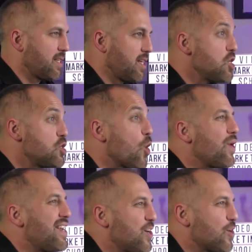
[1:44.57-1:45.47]
So
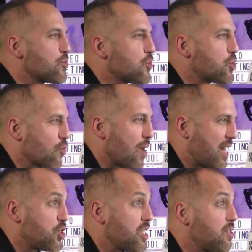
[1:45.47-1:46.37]
here's the
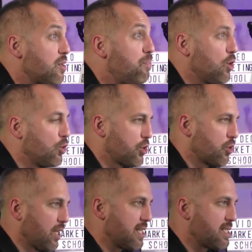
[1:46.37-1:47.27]
strategy to build your
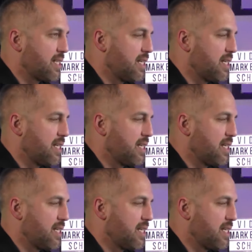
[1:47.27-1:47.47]
list.